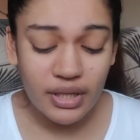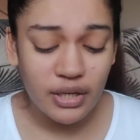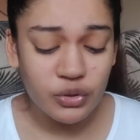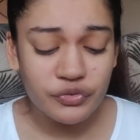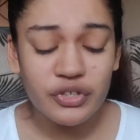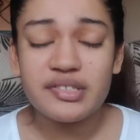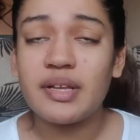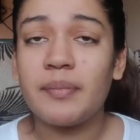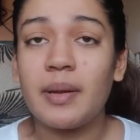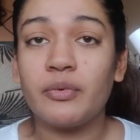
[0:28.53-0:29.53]
Now the first
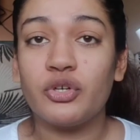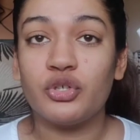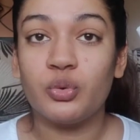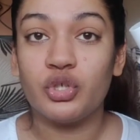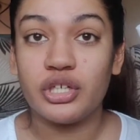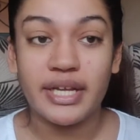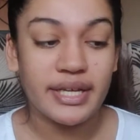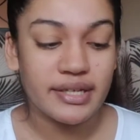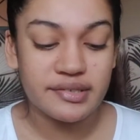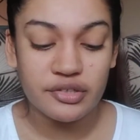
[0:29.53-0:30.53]
step that I'm going to do today
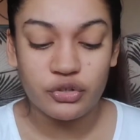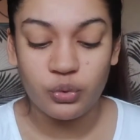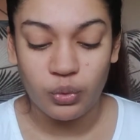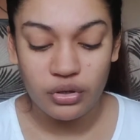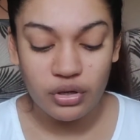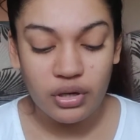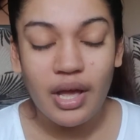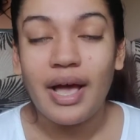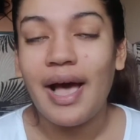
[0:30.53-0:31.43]
is toner.